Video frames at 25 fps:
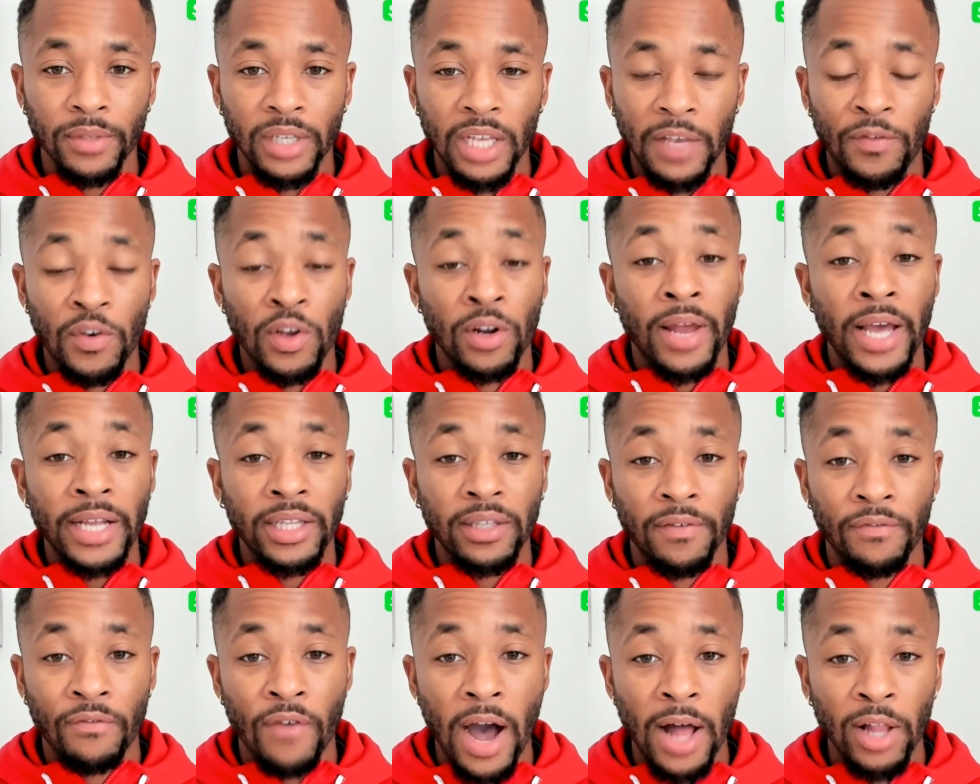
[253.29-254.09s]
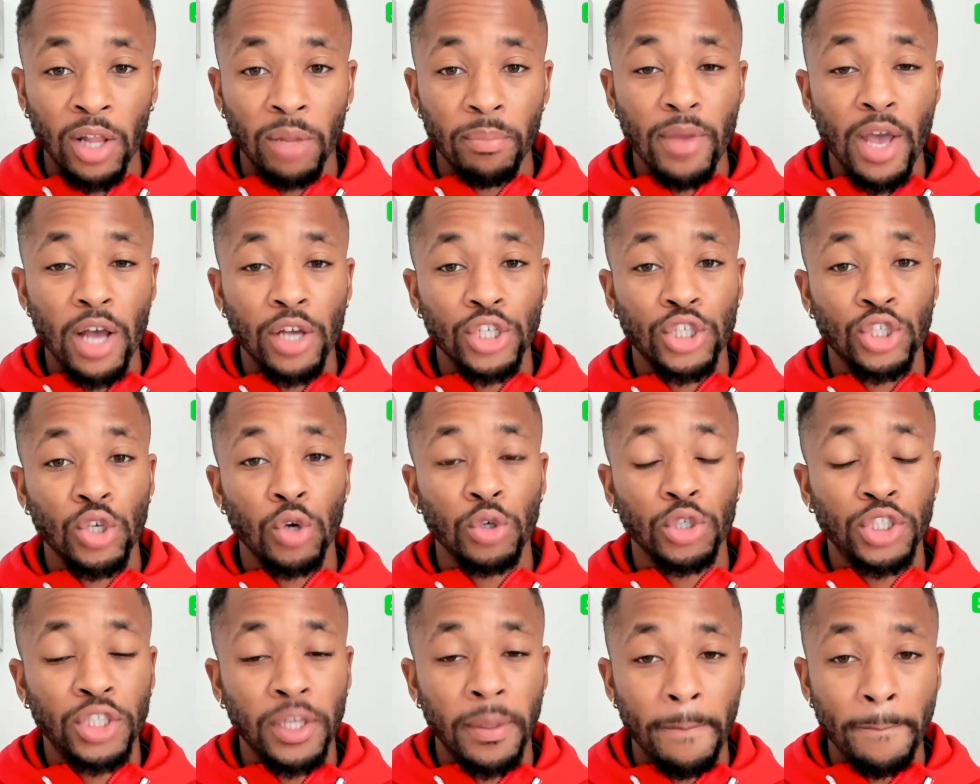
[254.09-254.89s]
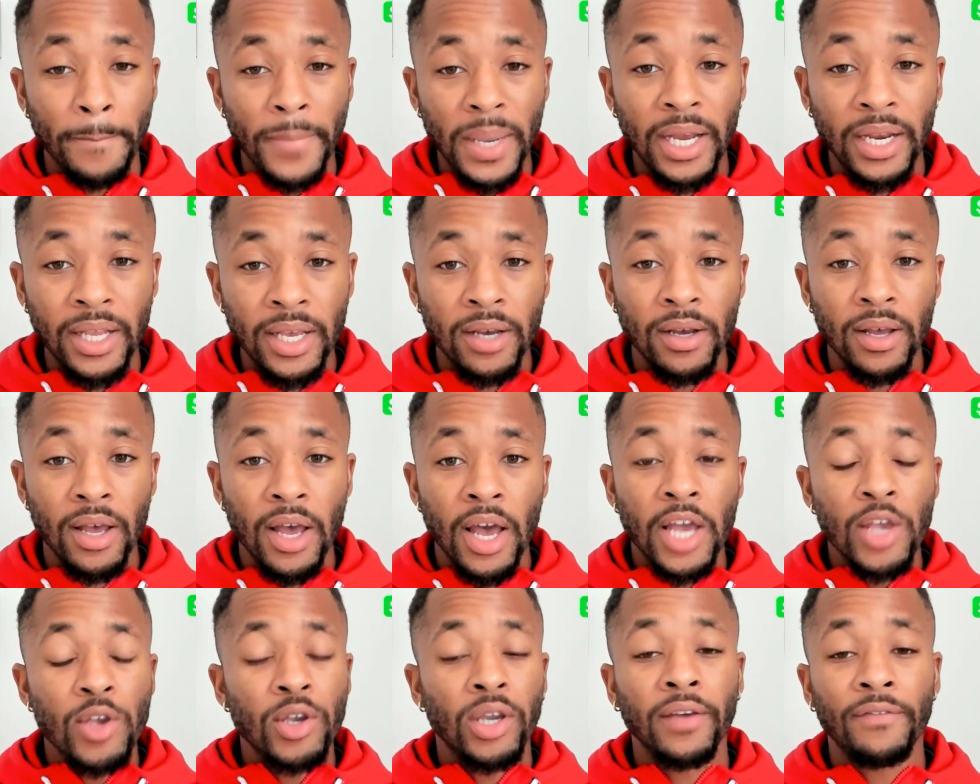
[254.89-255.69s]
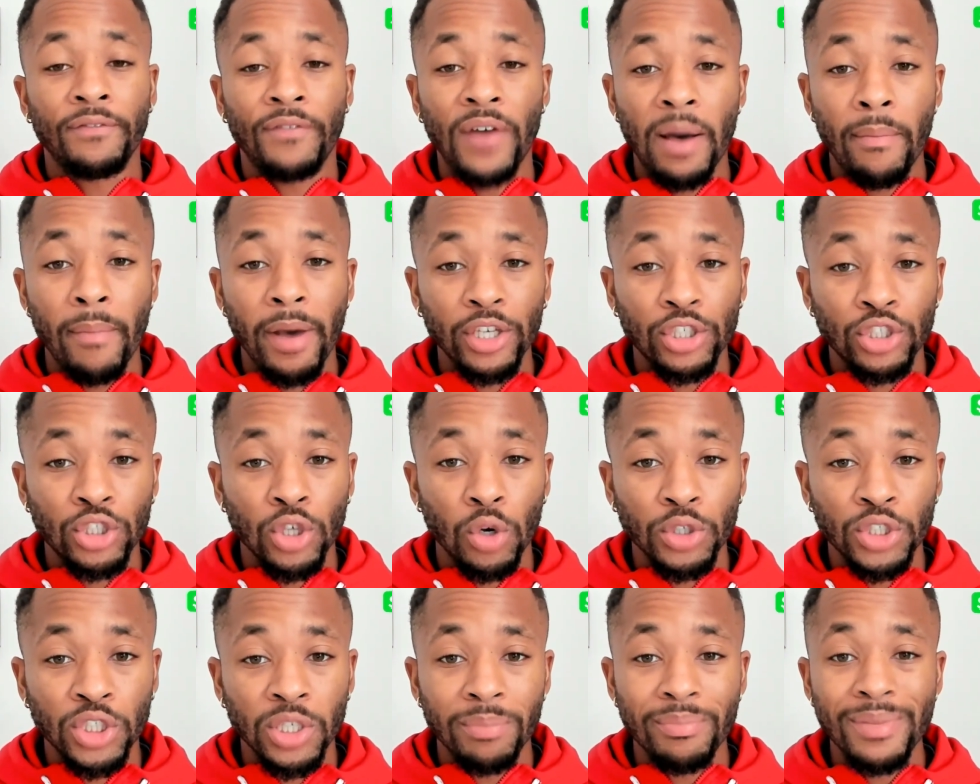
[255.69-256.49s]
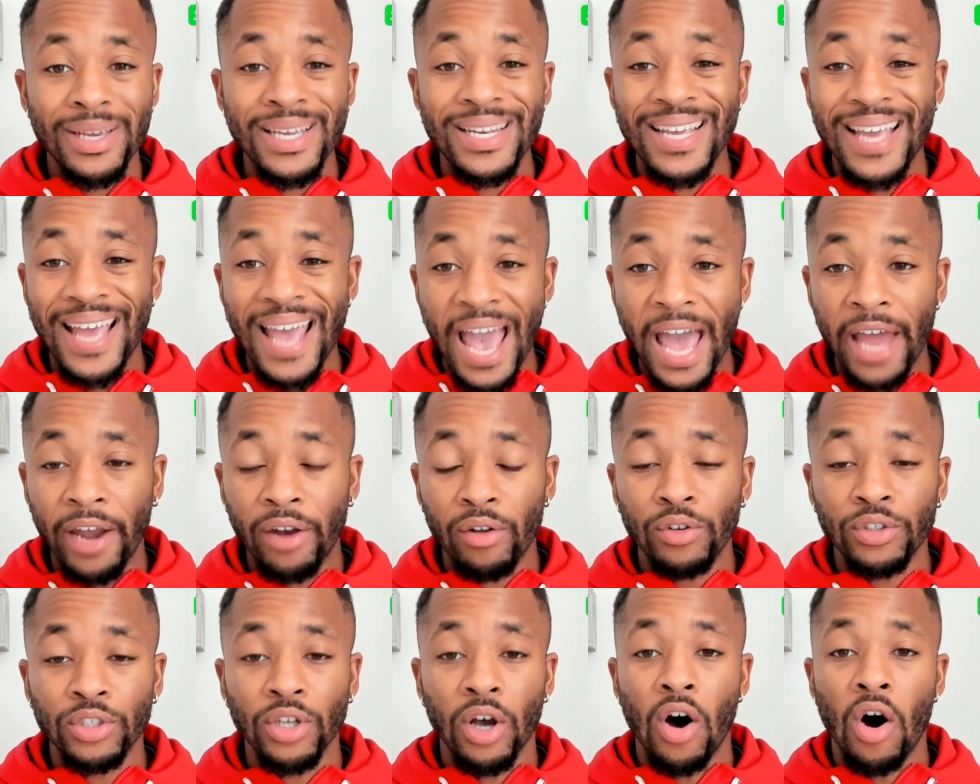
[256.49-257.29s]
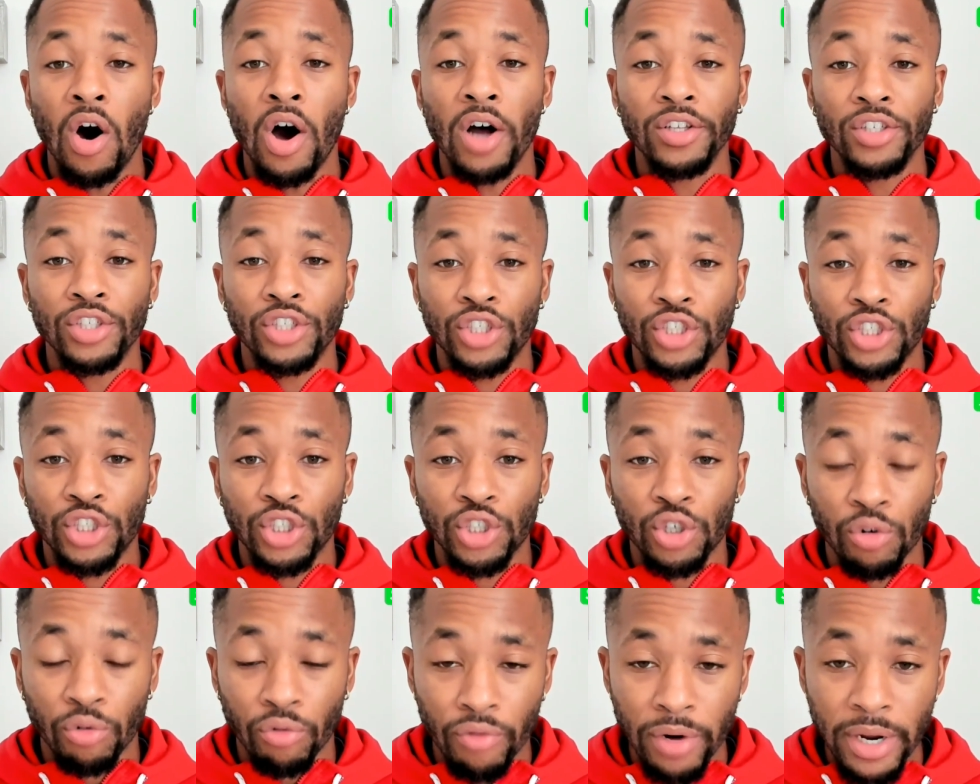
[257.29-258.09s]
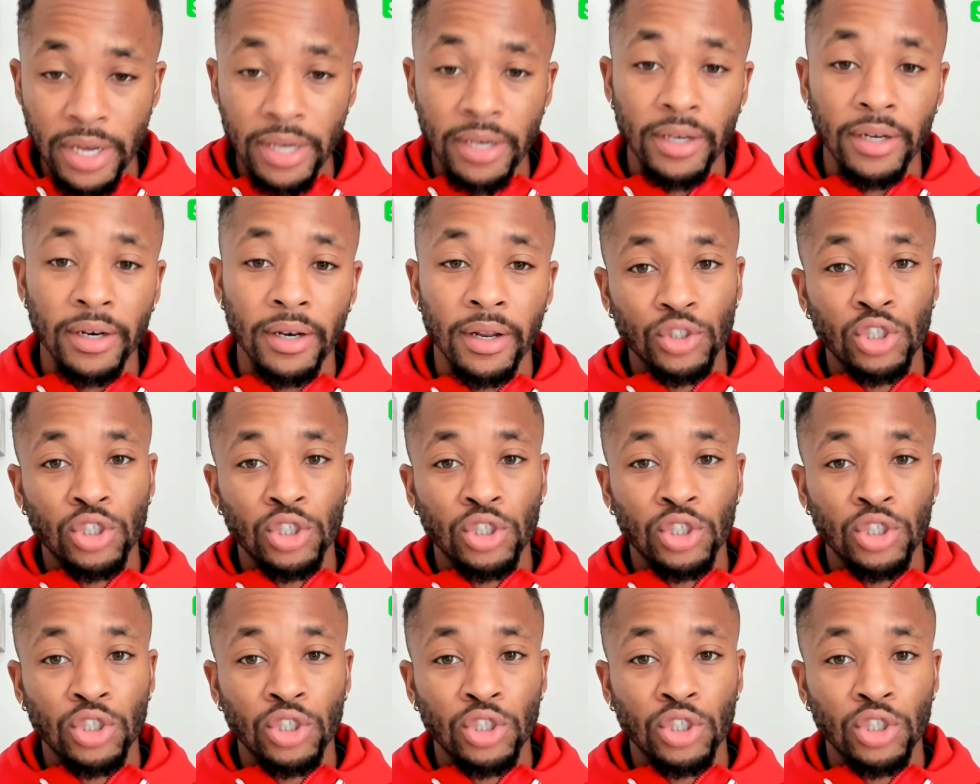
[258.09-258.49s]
If you'd like to follow me on social media, you can find my social media handles on screen.